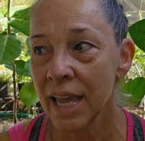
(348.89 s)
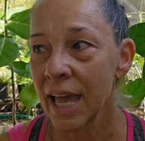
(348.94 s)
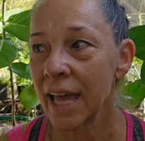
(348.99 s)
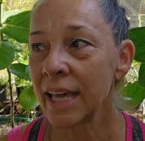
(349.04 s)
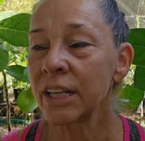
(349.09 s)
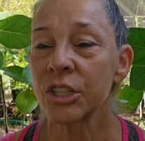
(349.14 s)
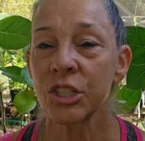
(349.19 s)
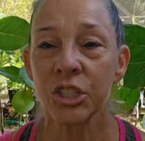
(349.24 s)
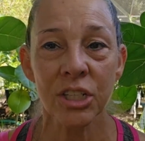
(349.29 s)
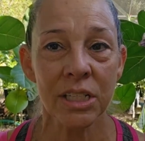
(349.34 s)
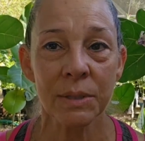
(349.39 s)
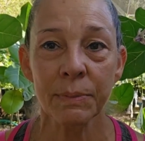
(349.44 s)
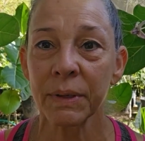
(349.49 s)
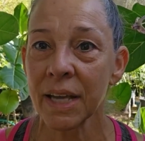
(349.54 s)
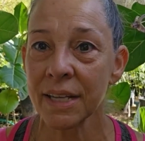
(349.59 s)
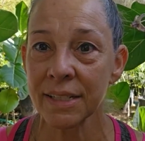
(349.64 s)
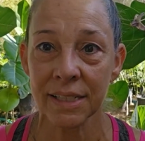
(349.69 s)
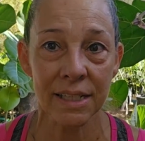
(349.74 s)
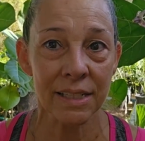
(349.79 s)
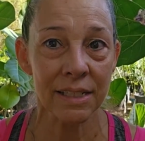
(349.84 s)
And it's just
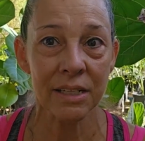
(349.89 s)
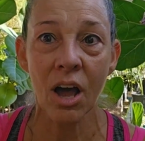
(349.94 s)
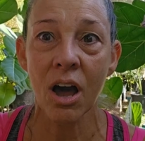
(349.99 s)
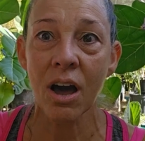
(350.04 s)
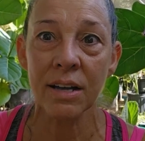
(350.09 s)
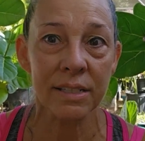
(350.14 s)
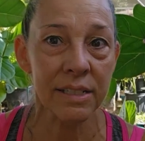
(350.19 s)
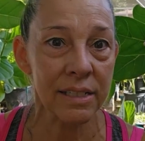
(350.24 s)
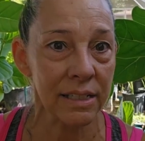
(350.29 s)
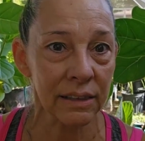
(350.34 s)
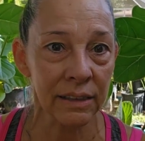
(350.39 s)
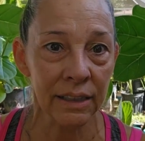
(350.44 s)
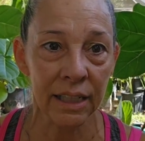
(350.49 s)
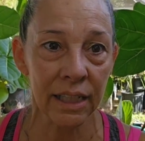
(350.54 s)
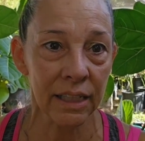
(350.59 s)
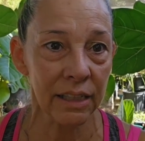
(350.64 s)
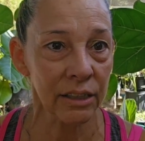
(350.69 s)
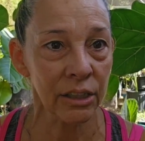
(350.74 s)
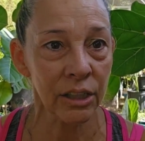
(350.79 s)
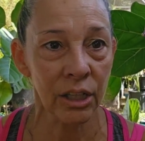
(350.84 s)
because it's
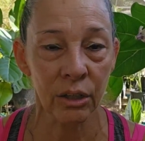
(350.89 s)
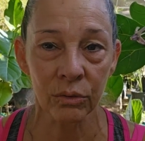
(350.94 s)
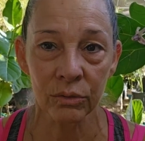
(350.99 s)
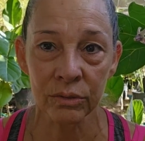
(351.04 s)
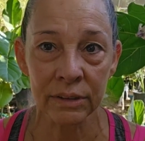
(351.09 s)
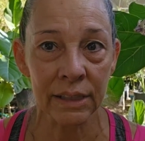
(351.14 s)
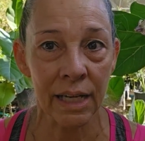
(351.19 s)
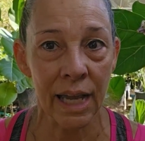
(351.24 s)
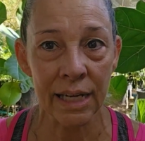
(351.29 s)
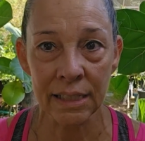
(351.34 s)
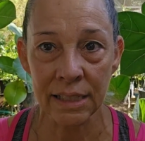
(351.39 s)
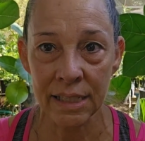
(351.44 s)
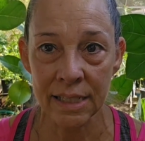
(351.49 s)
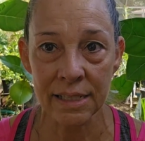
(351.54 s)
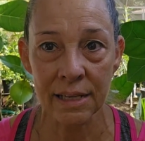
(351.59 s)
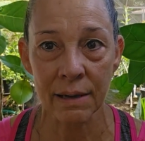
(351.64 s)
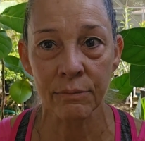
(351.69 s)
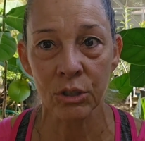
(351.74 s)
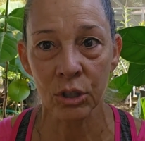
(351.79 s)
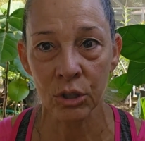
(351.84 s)
constantly, you know, 90
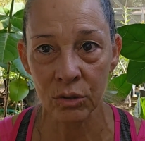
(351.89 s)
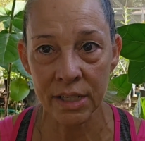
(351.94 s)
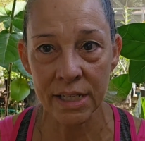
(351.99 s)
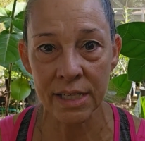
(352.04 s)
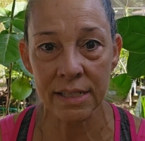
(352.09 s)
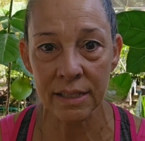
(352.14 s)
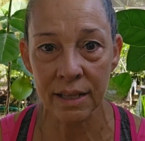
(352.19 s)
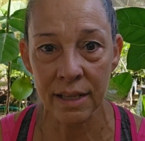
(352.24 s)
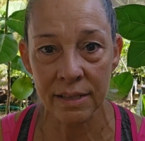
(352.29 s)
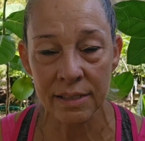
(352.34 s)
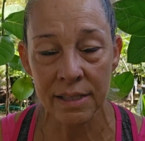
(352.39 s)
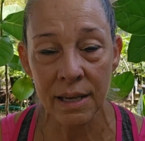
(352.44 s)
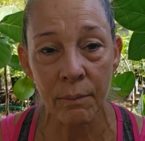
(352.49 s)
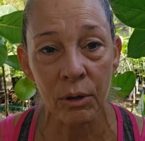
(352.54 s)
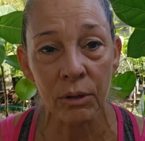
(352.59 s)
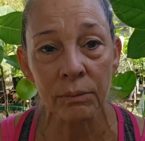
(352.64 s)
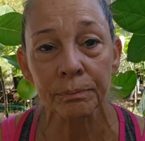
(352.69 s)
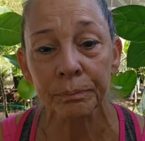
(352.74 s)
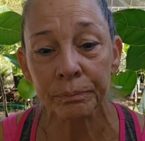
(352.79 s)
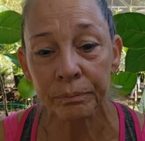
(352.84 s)
some degrees in the
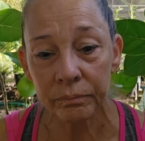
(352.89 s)
summer.